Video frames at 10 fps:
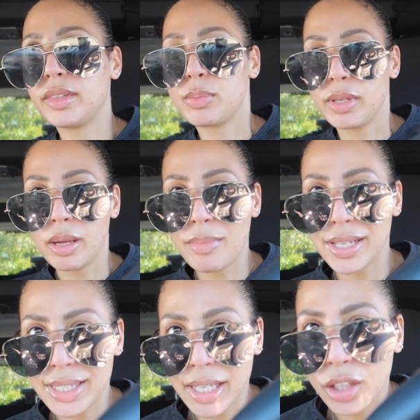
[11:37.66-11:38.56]
It's making my
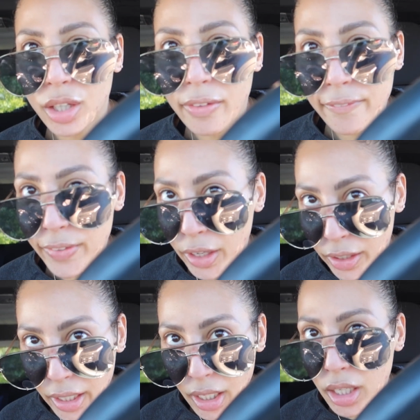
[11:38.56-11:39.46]
skin look
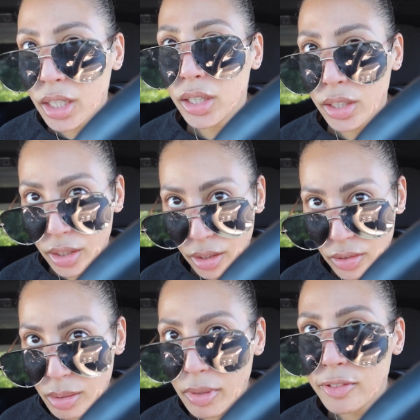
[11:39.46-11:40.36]
very, you
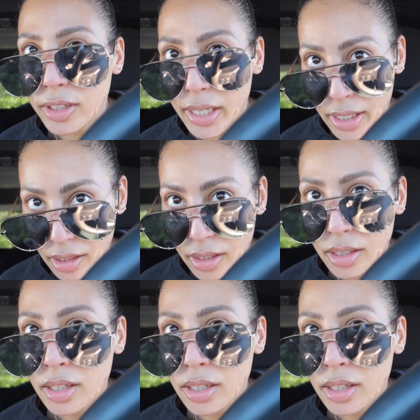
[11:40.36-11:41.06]
see my forehead?